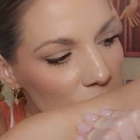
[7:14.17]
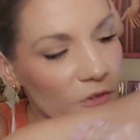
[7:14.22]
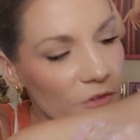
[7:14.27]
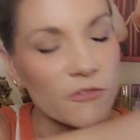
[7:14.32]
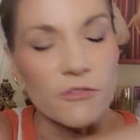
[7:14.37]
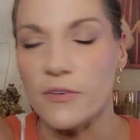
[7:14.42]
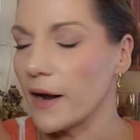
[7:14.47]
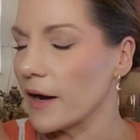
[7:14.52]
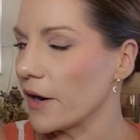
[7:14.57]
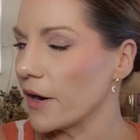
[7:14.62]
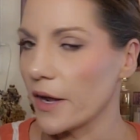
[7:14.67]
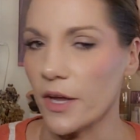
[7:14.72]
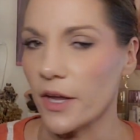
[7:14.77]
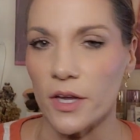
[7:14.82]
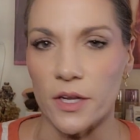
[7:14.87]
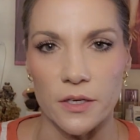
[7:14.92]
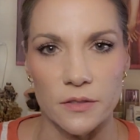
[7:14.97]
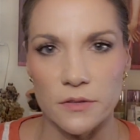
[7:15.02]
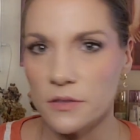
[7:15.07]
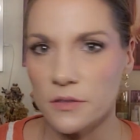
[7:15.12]
Very
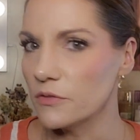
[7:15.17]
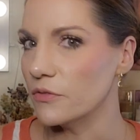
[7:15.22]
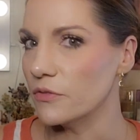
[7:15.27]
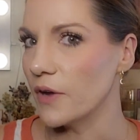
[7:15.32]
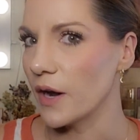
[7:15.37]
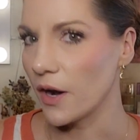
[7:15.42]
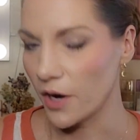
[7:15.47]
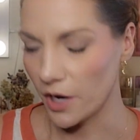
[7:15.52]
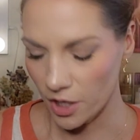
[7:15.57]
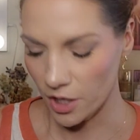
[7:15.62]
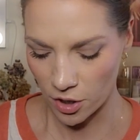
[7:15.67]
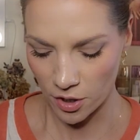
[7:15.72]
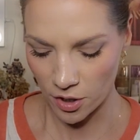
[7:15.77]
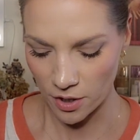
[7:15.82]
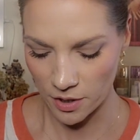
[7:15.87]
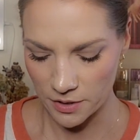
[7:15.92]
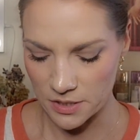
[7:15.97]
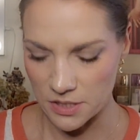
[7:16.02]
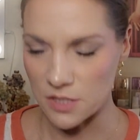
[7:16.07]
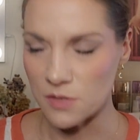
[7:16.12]
good. Very
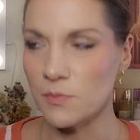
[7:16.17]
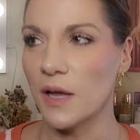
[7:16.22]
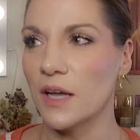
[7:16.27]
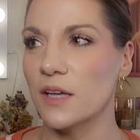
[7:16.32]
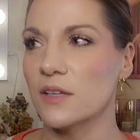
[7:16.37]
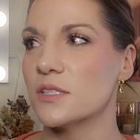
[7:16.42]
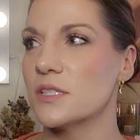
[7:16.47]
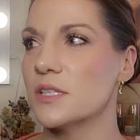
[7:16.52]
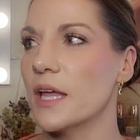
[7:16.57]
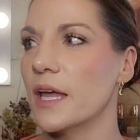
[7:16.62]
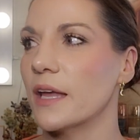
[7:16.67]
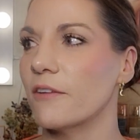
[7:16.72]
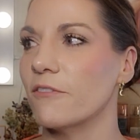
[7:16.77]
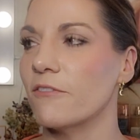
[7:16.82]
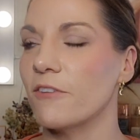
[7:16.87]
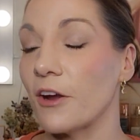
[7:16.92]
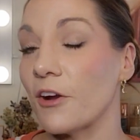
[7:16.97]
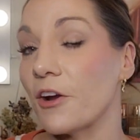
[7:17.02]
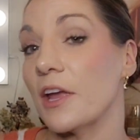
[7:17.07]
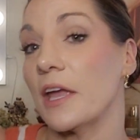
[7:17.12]
good. Smells like
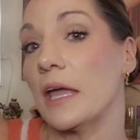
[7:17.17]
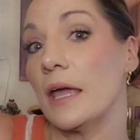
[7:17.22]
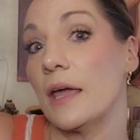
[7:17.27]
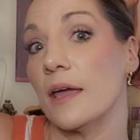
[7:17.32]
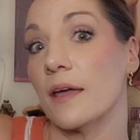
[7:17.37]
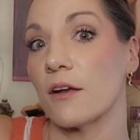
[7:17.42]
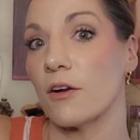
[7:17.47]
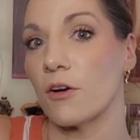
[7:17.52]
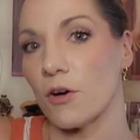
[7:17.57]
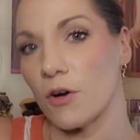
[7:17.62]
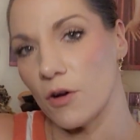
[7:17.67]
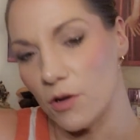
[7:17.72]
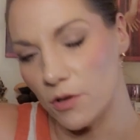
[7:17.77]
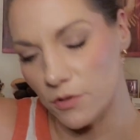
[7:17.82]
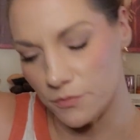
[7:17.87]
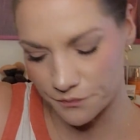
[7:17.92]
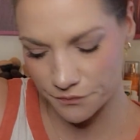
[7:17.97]
very it girl.